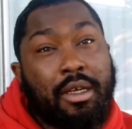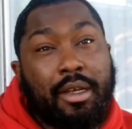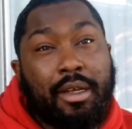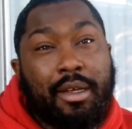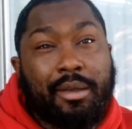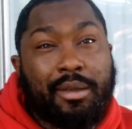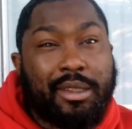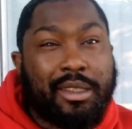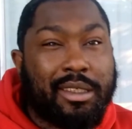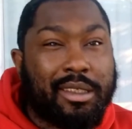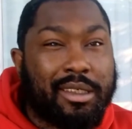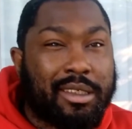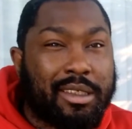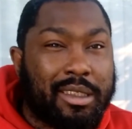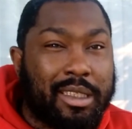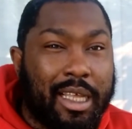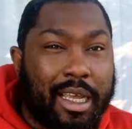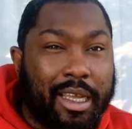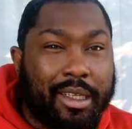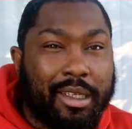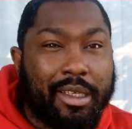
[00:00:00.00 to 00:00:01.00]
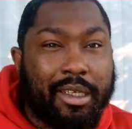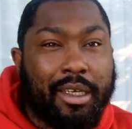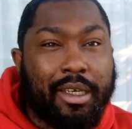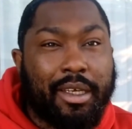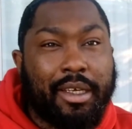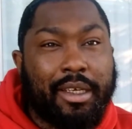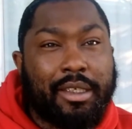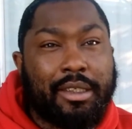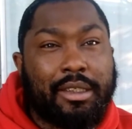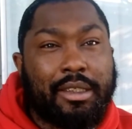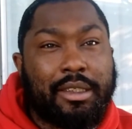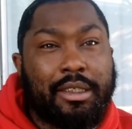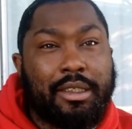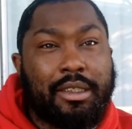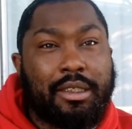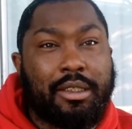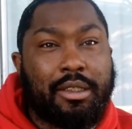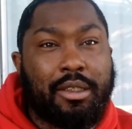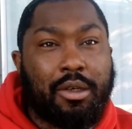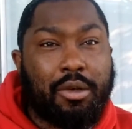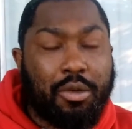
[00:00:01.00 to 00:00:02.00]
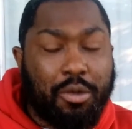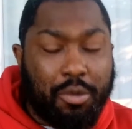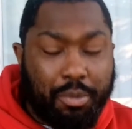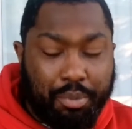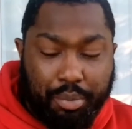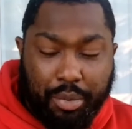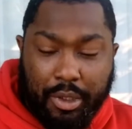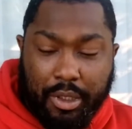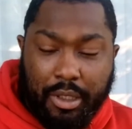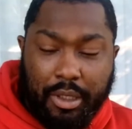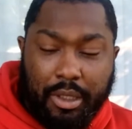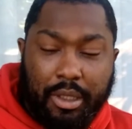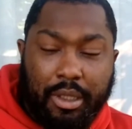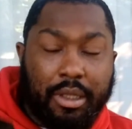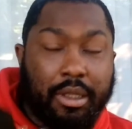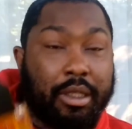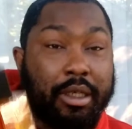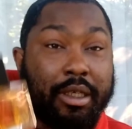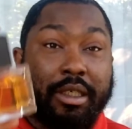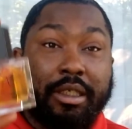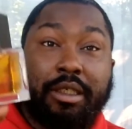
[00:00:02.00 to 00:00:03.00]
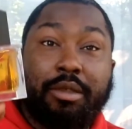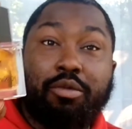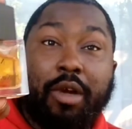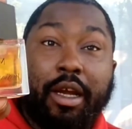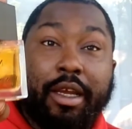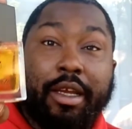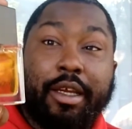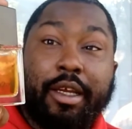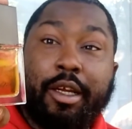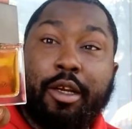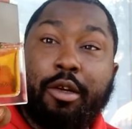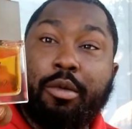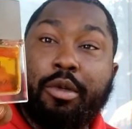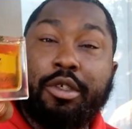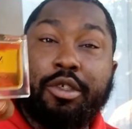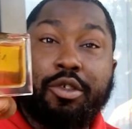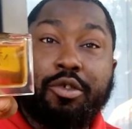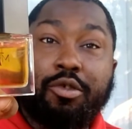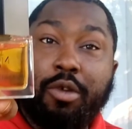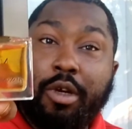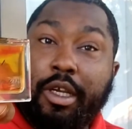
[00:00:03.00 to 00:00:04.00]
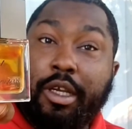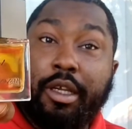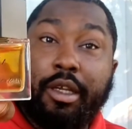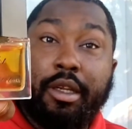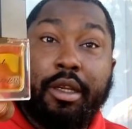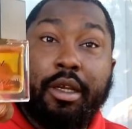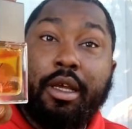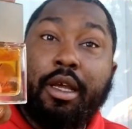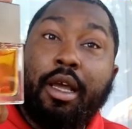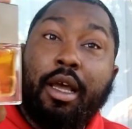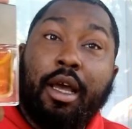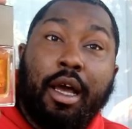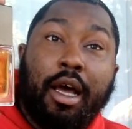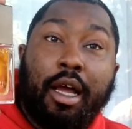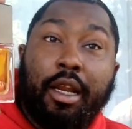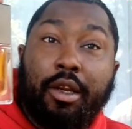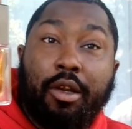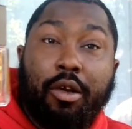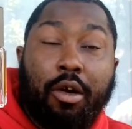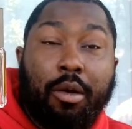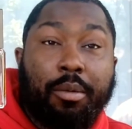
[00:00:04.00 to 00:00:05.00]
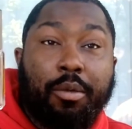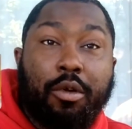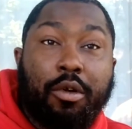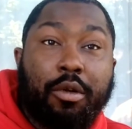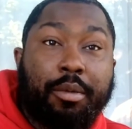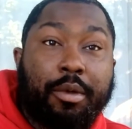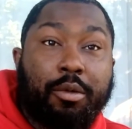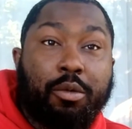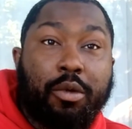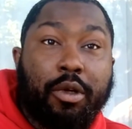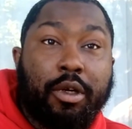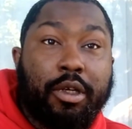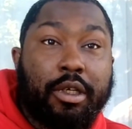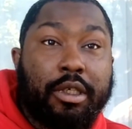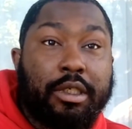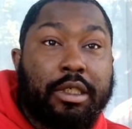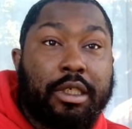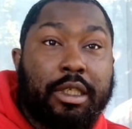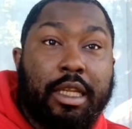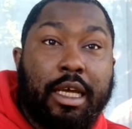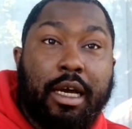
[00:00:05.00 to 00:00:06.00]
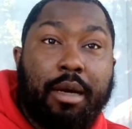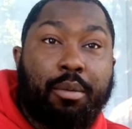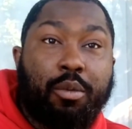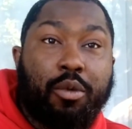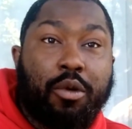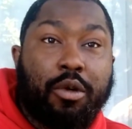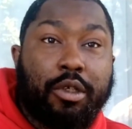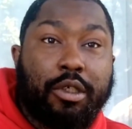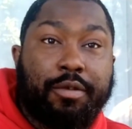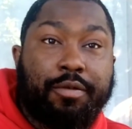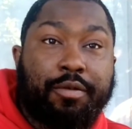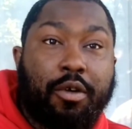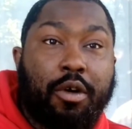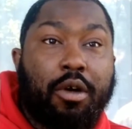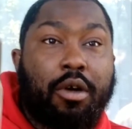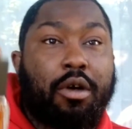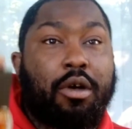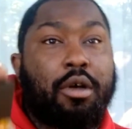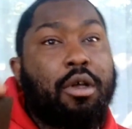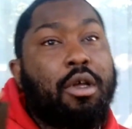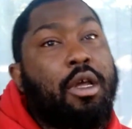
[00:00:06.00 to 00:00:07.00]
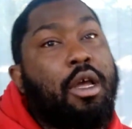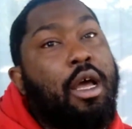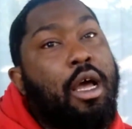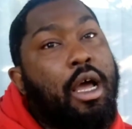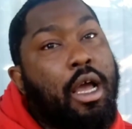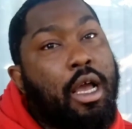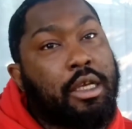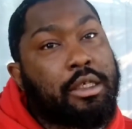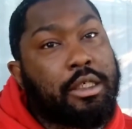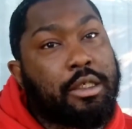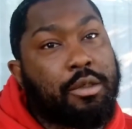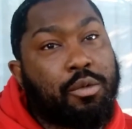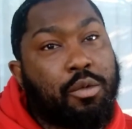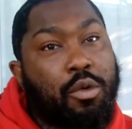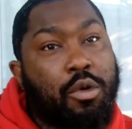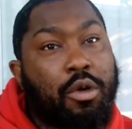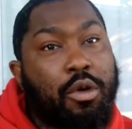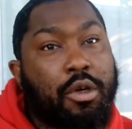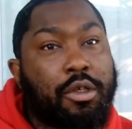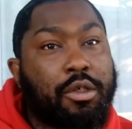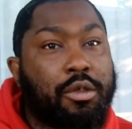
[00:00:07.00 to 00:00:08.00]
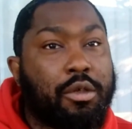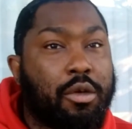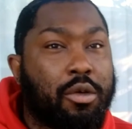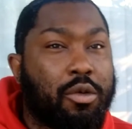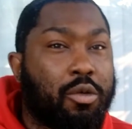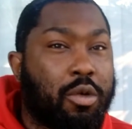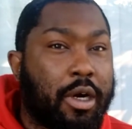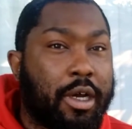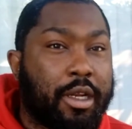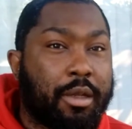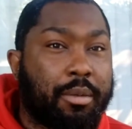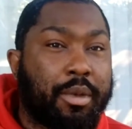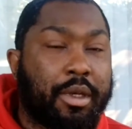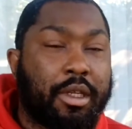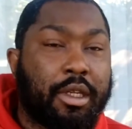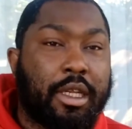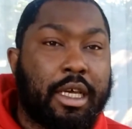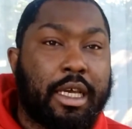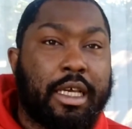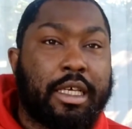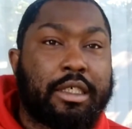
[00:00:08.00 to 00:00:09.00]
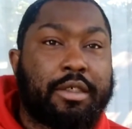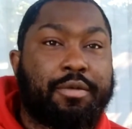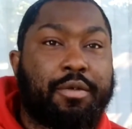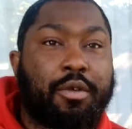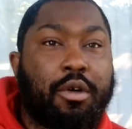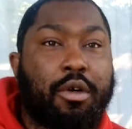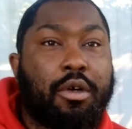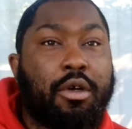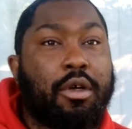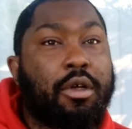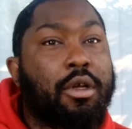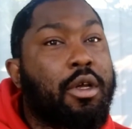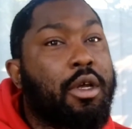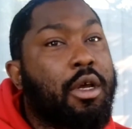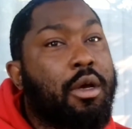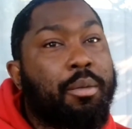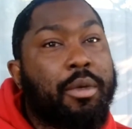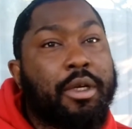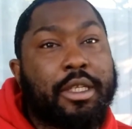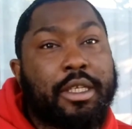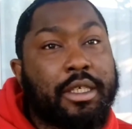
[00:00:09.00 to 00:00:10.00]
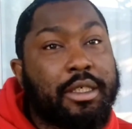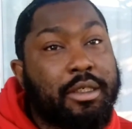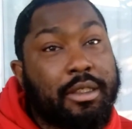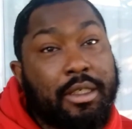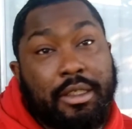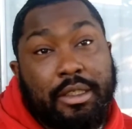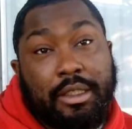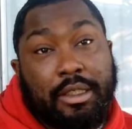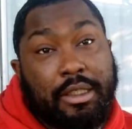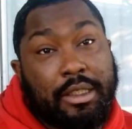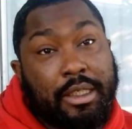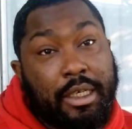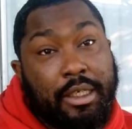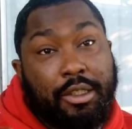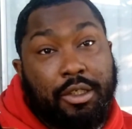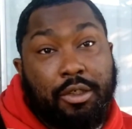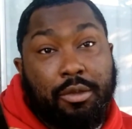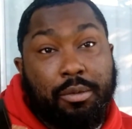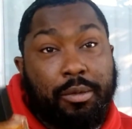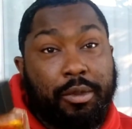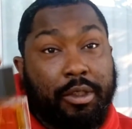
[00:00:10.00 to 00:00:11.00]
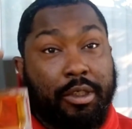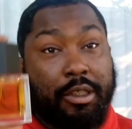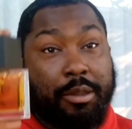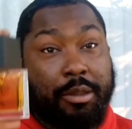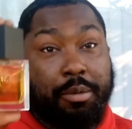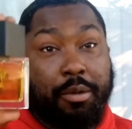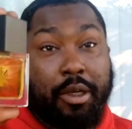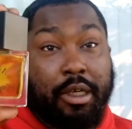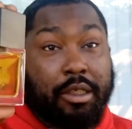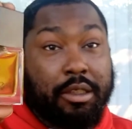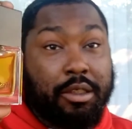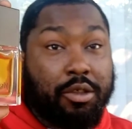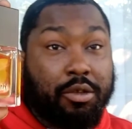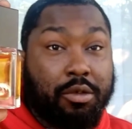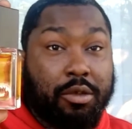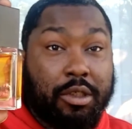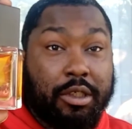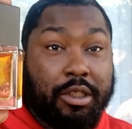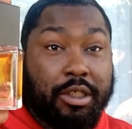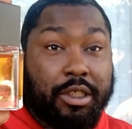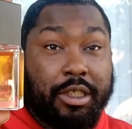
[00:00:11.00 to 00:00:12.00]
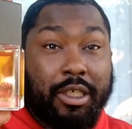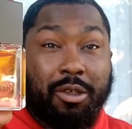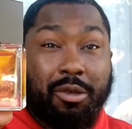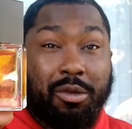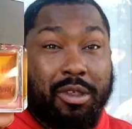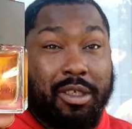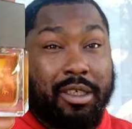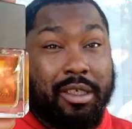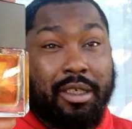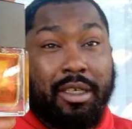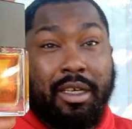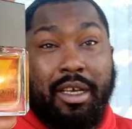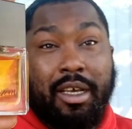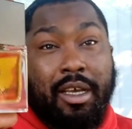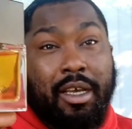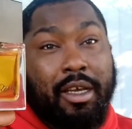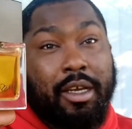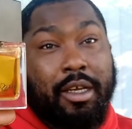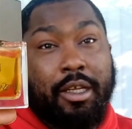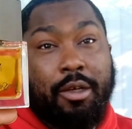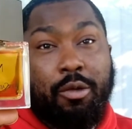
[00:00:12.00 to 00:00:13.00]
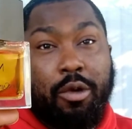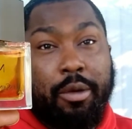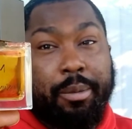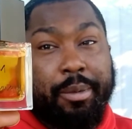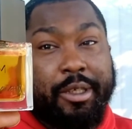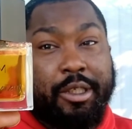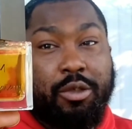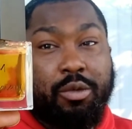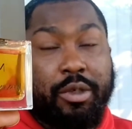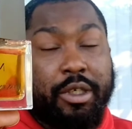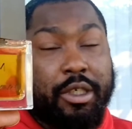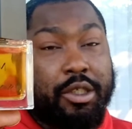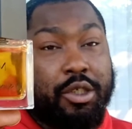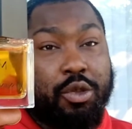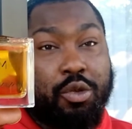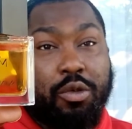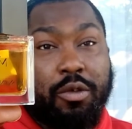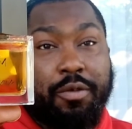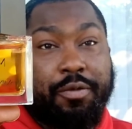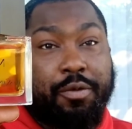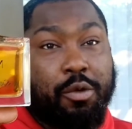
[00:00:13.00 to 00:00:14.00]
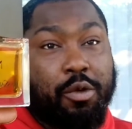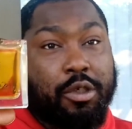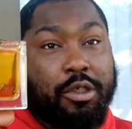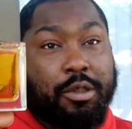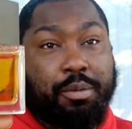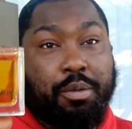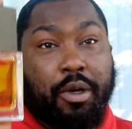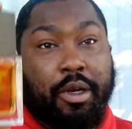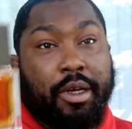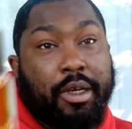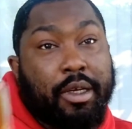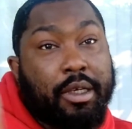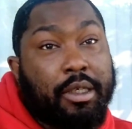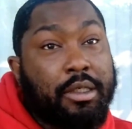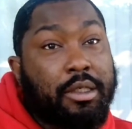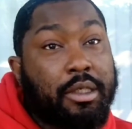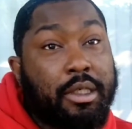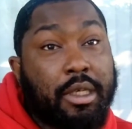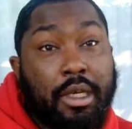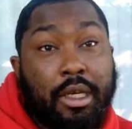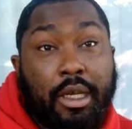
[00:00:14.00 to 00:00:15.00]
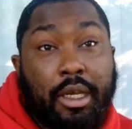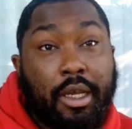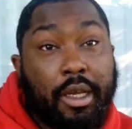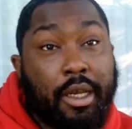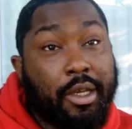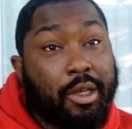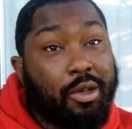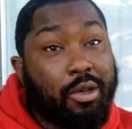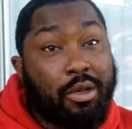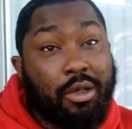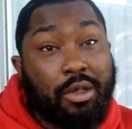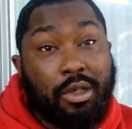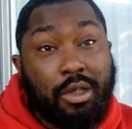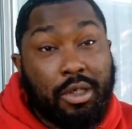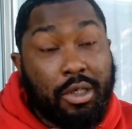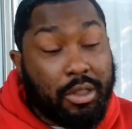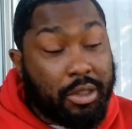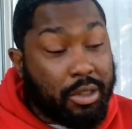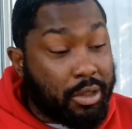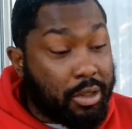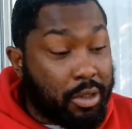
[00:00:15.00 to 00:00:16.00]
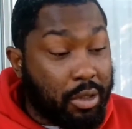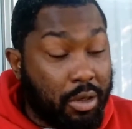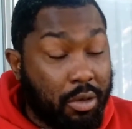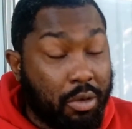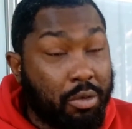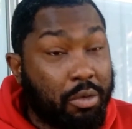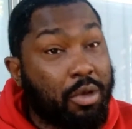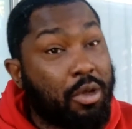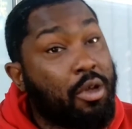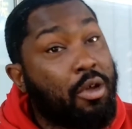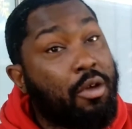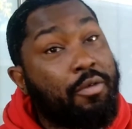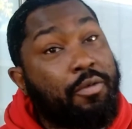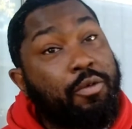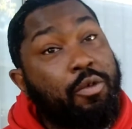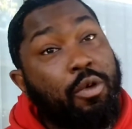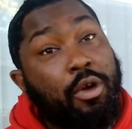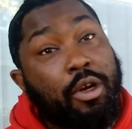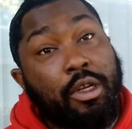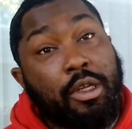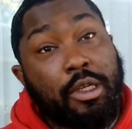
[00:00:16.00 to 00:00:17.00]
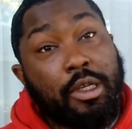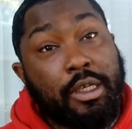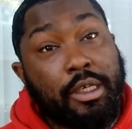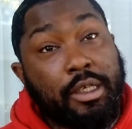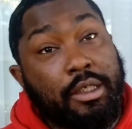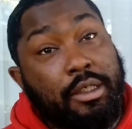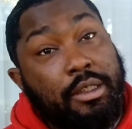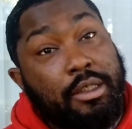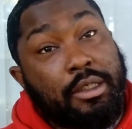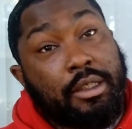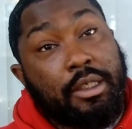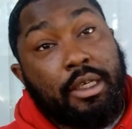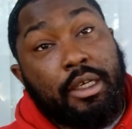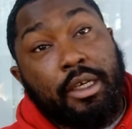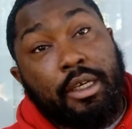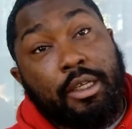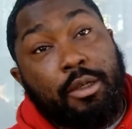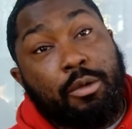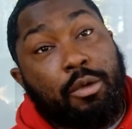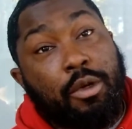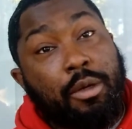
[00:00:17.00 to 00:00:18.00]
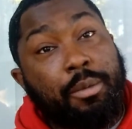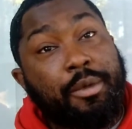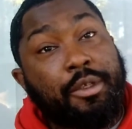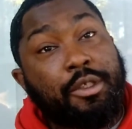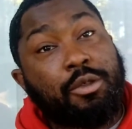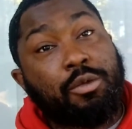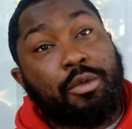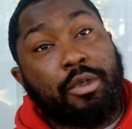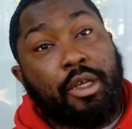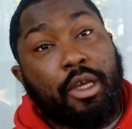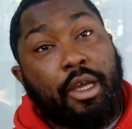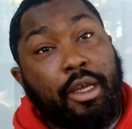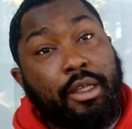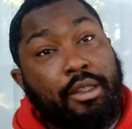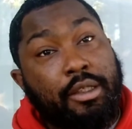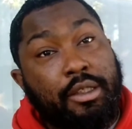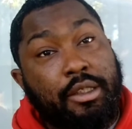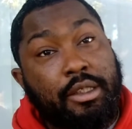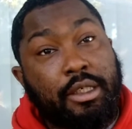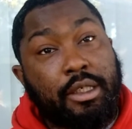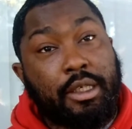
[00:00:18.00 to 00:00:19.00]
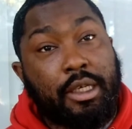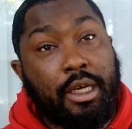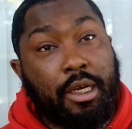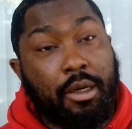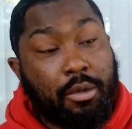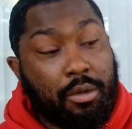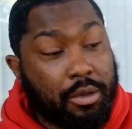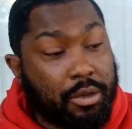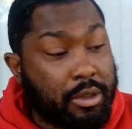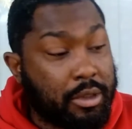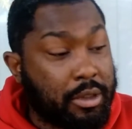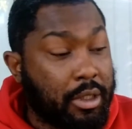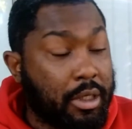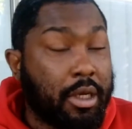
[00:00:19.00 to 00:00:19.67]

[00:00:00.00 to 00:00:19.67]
Slightly an incense note, but this right here is great. I know I'm going to be wearing this a lot more this fall. I actually wore it, quite a bit last fall, but this doesn't take too many sprays. You generally anywhere between 2 to 4 sprays, and you're good to go for at least anywhere between 8 to 10 hours.